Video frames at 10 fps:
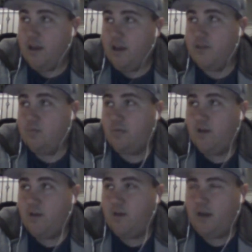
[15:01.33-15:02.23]
And it's
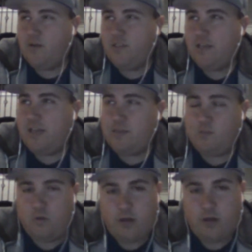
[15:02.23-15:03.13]
pretty much, I would say it's
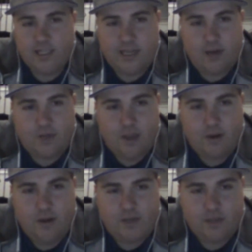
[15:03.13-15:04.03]
more like South
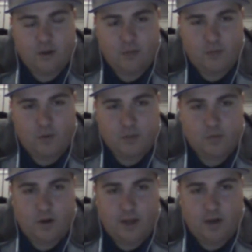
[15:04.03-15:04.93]
County because it's a little bit more
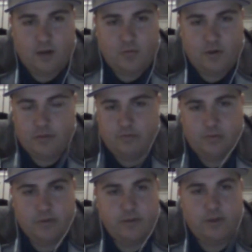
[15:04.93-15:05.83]
spread out, but
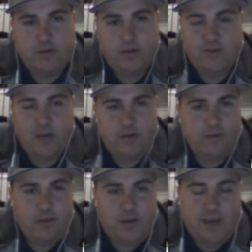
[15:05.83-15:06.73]
you got
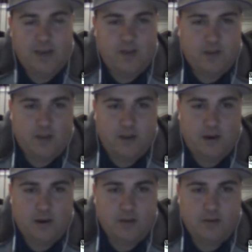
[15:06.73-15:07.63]
everything you have out
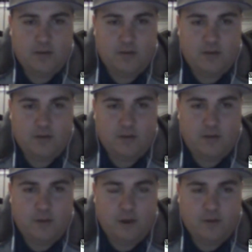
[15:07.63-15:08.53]
there.
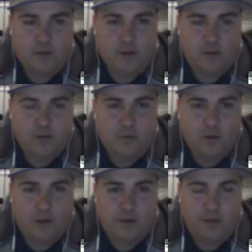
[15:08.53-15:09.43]
You know, it's a little bit
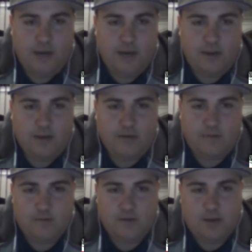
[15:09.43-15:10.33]
more laid back.
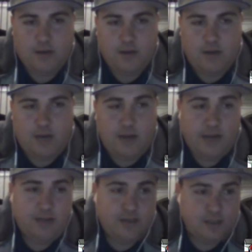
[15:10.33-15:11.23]
I
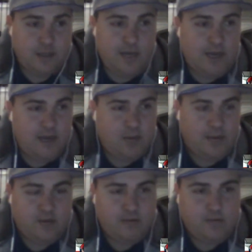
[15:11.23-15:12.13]
liked it because of that. I mean,